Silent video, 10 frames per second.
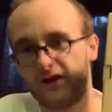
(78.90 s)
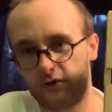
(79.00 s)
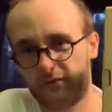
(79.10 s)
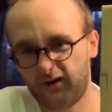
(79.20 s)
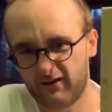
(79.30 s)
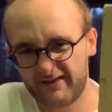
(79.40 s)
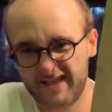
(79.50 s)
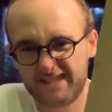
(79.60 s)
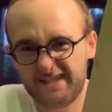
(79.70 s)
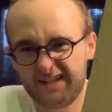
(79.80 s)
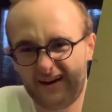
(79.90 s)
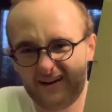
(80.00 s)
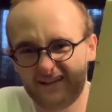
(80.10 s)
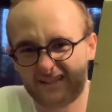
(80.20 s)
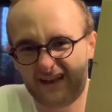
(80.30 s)
a pair of Yeezy
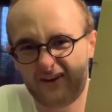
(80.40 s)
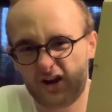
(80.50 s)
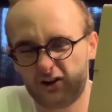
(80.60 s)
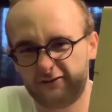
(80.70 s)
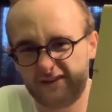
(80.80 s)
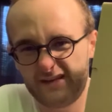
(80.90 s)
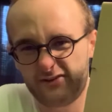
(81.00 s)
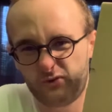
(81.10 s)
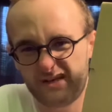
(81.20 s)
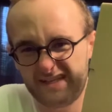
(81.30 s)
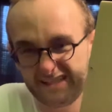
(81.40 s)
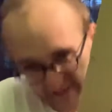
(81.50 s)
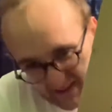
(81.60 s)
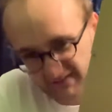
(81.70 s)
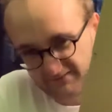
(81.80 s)
700
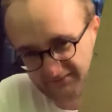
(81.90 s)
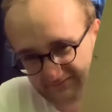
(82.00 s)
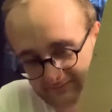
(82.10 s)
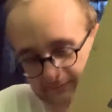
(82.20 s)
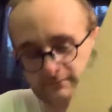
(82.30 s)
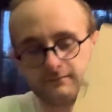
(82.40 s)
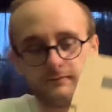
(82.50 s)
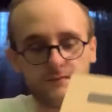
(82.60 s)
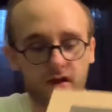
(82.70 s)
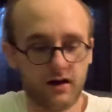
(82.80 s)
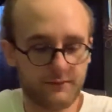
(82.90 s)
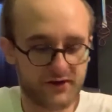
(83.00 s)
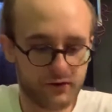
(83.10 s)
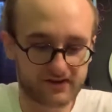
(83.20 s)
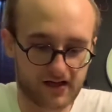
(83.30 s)
V3s in the
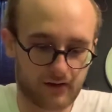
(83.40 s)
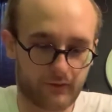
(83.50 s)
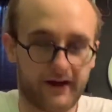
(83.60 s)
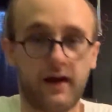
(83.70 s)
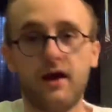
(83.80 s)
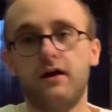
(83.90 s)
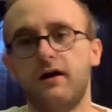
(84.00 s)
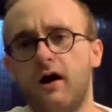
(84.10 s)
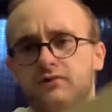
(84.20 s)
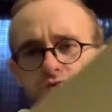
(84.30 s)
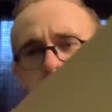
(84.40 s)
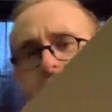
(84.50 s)
newest colorway. I was really